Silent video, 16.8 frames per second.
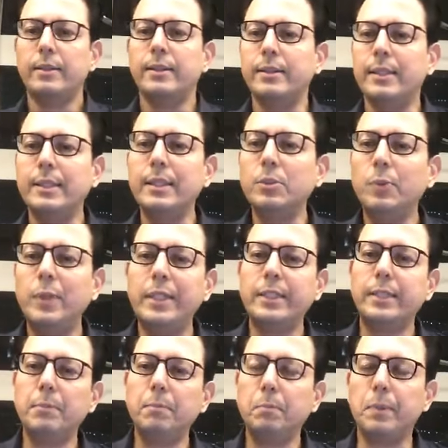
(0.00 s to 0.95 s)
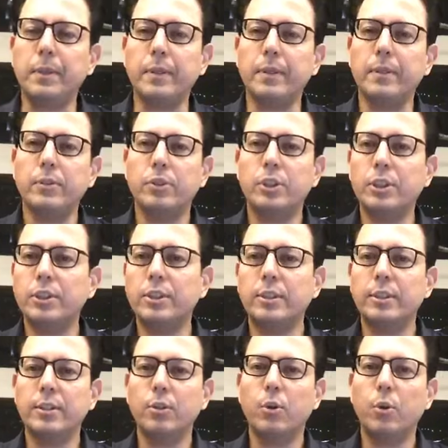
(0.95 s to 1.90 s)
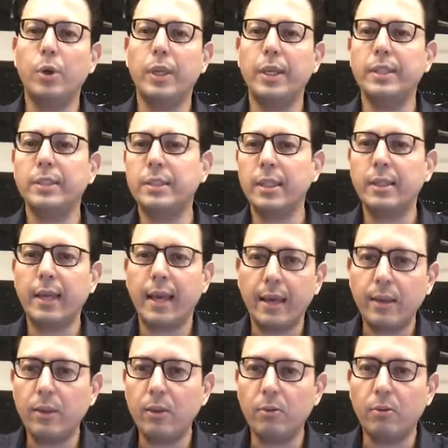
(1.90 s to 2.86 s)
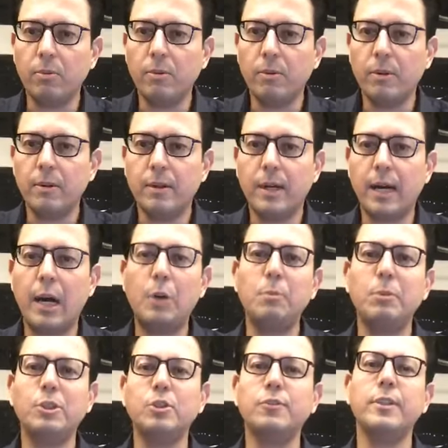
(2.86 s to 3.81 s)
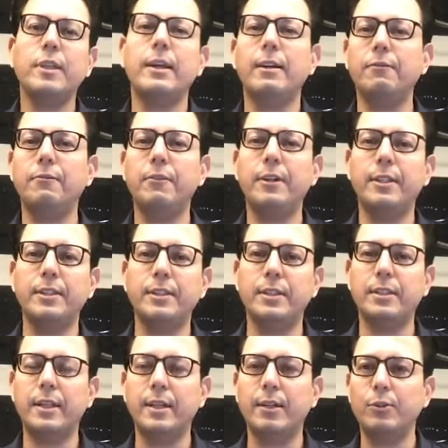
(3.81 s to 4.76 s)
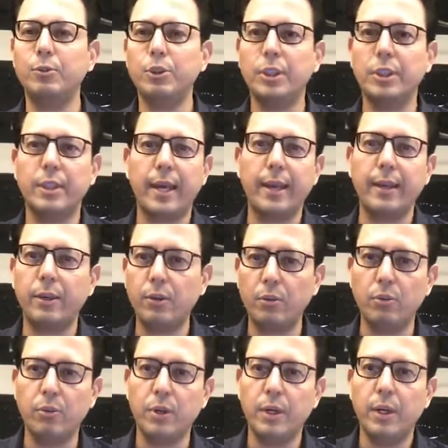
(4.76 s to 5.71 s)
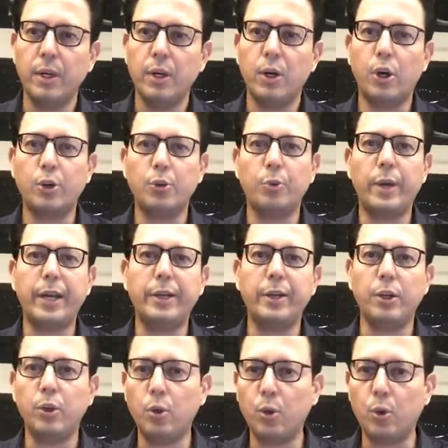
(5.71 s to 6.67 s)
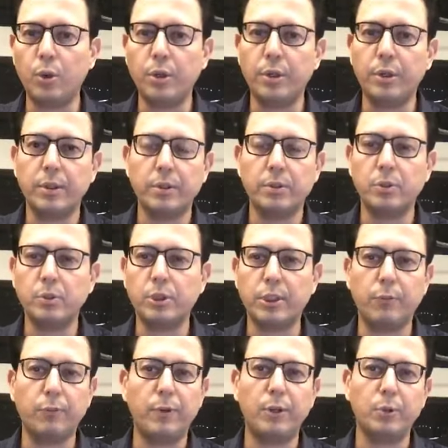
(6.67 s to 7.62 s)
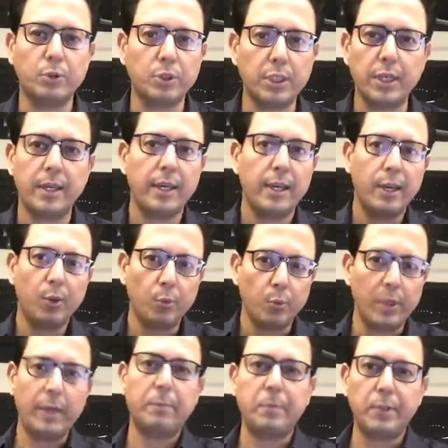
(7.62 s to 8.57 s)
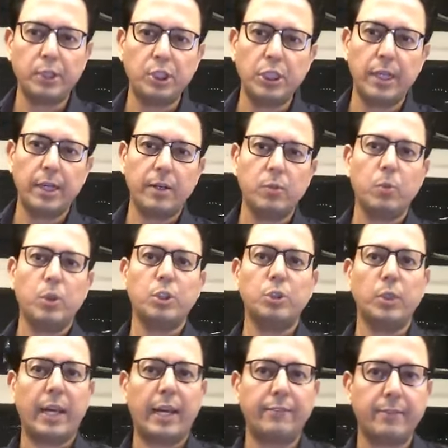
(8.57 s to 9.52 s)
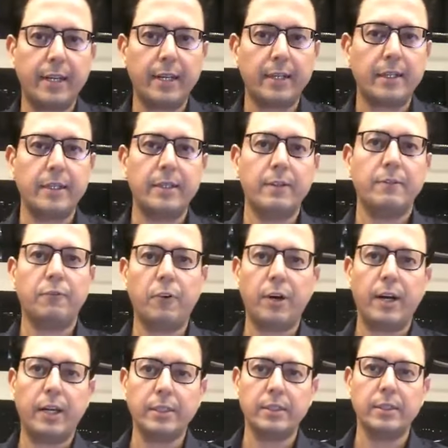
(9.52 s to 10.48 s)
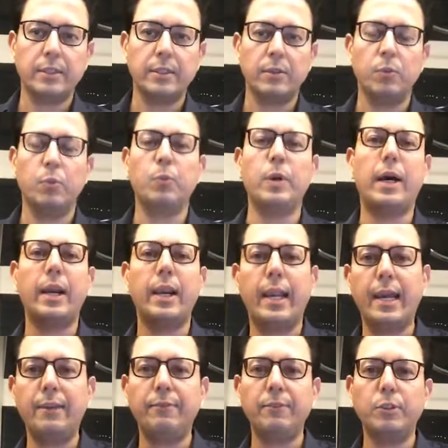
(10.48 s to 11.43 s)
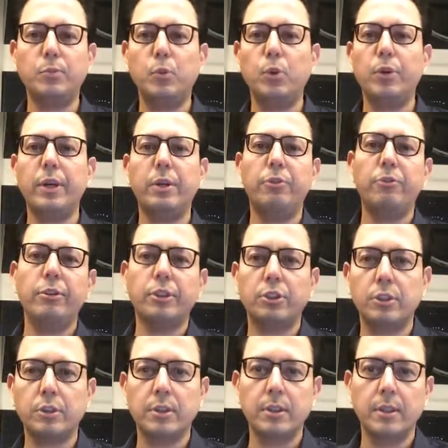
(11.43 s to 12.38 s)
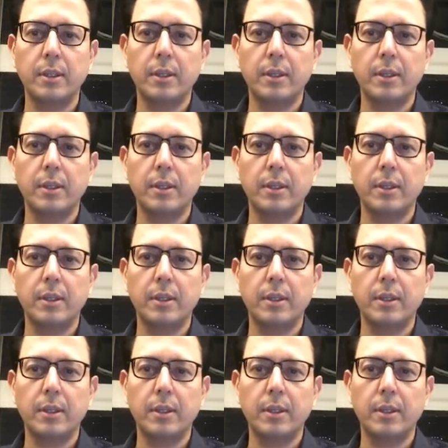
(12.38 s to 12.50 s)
this is very simple. You just go in and say thank you. How much of an effort does it take to say thank you or to write a note to someone to say, we appreciate what you have done for us. Our life is more enriched.